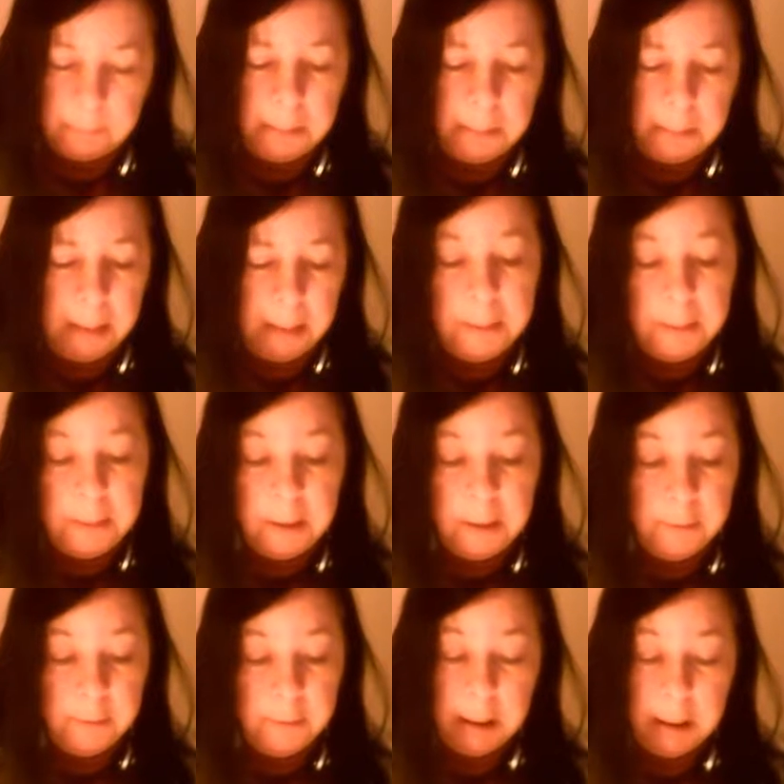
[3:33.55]
maybe
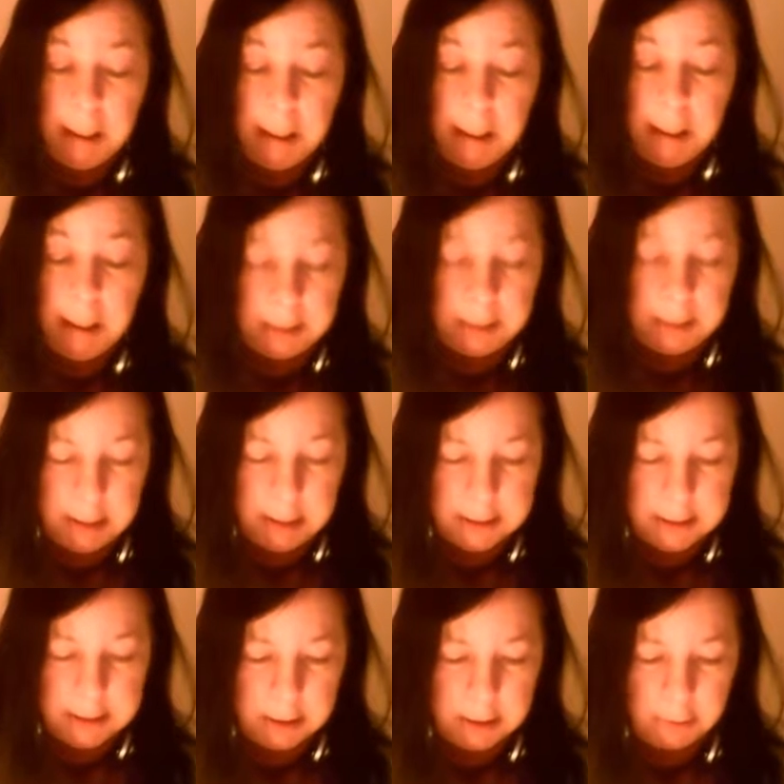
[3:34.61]
even in an
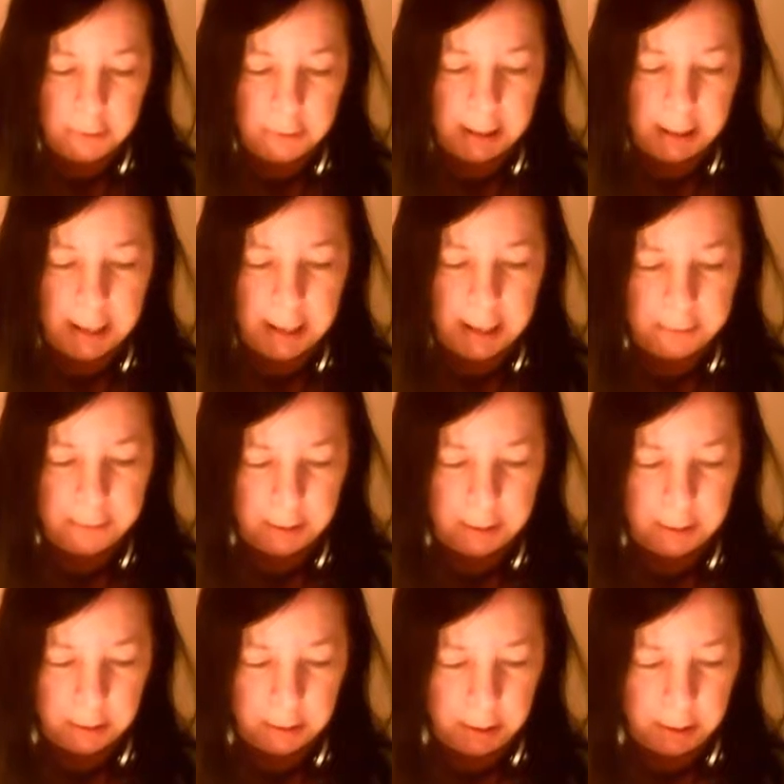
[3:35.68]
accessorial area